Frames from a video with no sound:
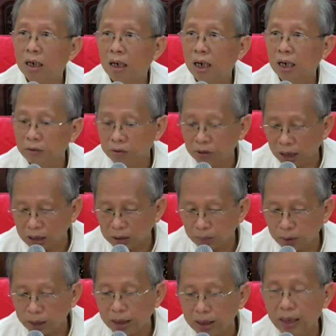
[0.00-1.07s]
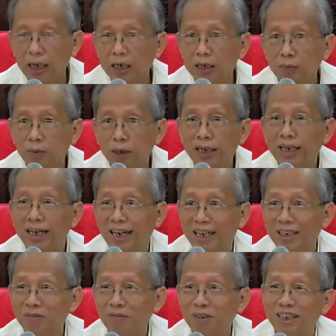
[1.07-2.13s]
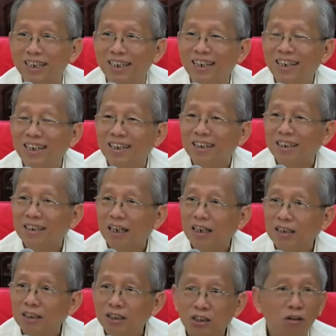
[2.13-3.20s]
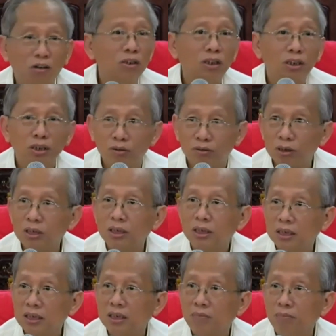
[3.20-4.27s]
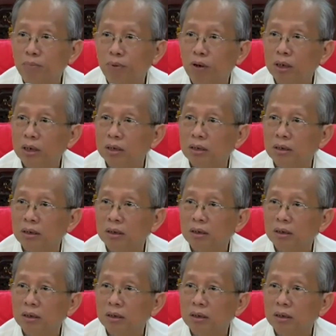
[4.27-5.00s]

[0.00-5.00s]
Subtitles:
I have to explain and explain and explain. Then Song knew this is important.